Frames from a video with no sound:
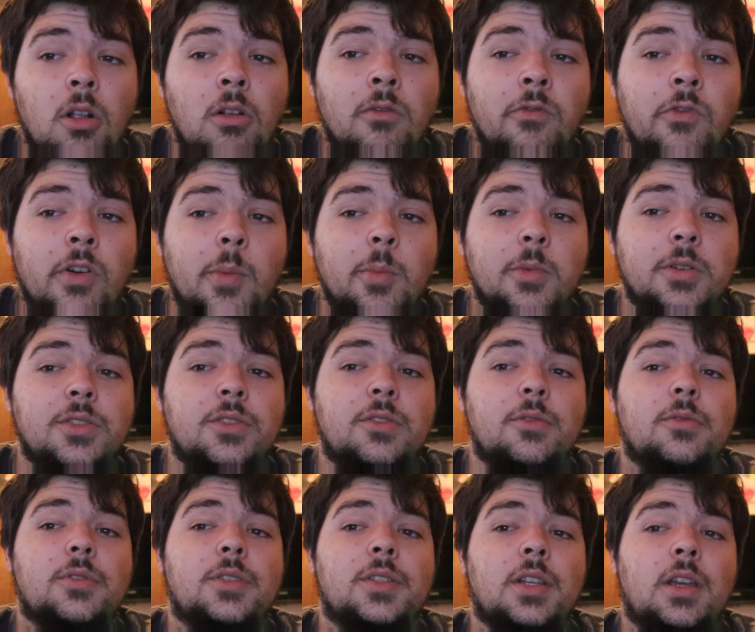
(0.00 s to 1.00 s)
Farmer
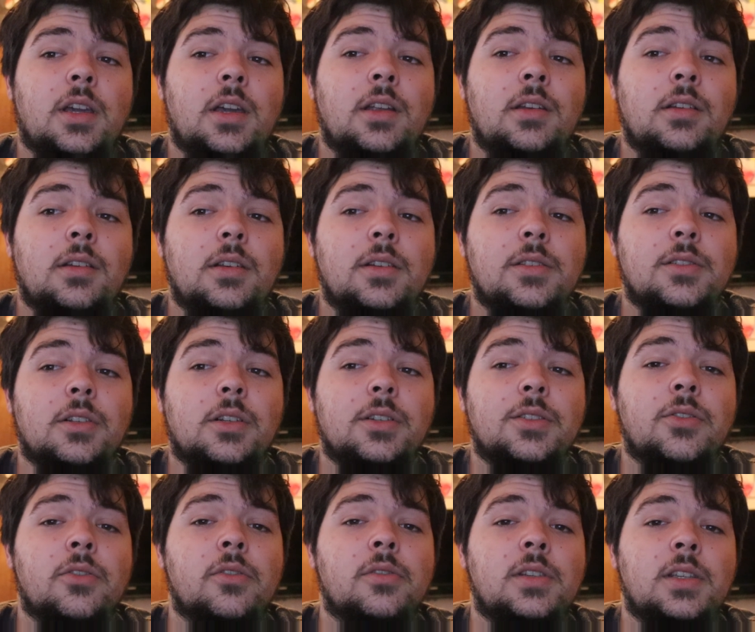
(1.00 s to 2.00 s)
suicide is
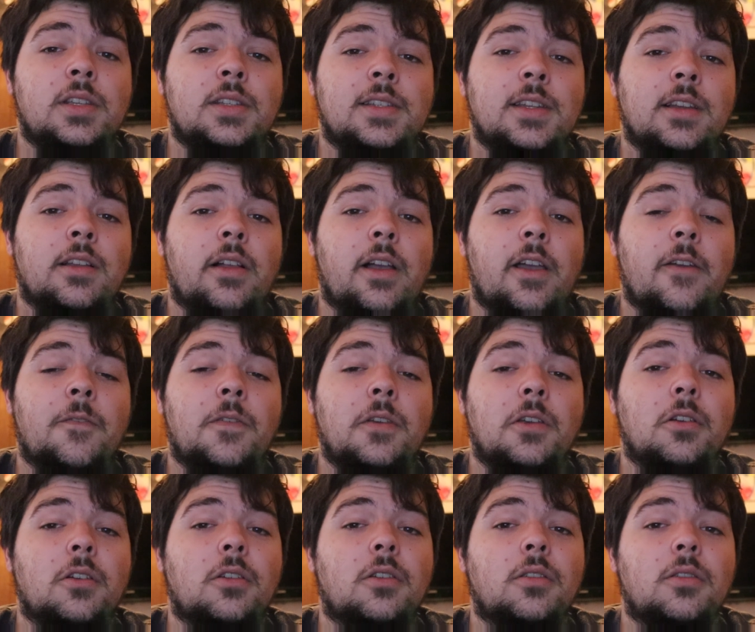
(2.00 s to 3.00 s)
also a detail I
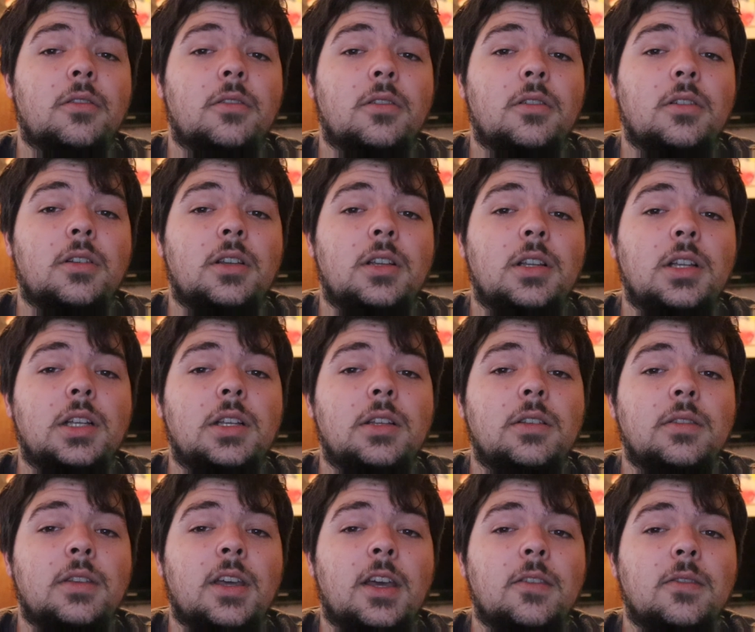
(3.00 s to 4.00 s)
feel
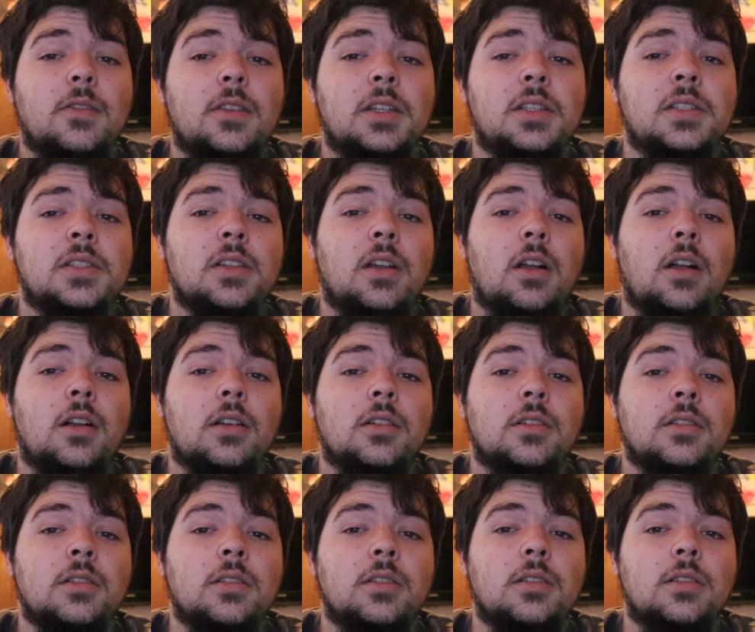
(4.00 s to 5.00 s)
that this
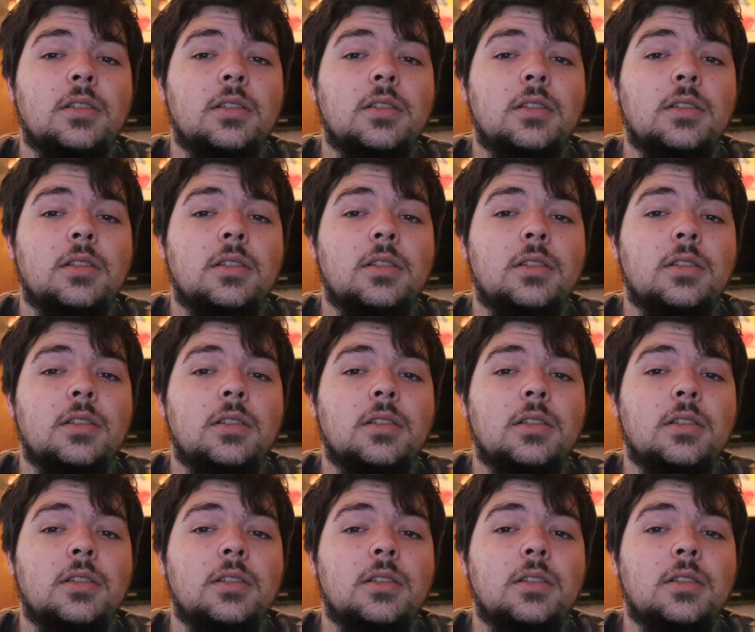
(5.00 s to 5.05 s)
song